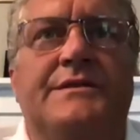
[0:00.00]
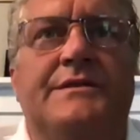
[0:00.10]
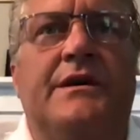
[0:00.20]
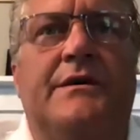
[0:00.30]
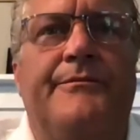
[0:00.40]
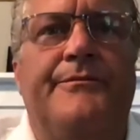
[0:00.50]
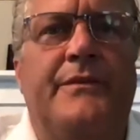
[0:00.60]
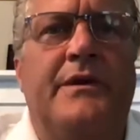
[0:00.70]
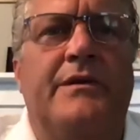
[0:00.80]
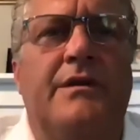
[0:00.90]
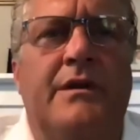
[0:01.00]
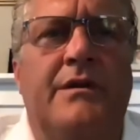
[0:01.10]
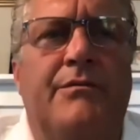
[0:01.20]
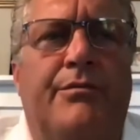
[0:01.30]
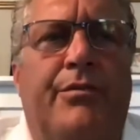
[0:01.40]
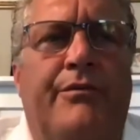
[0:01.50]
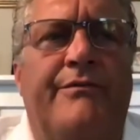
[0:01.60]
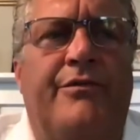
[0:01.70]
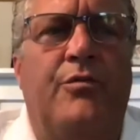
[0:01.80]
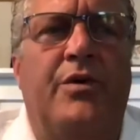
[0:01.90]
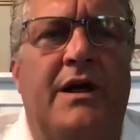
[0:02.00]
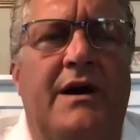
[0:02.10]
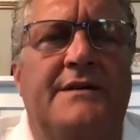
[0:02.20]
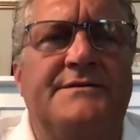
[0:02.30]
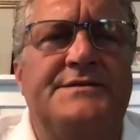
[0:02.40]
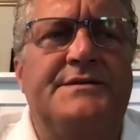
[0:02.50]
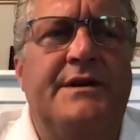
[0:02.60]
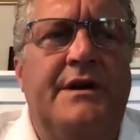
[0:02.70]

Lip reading: in former lives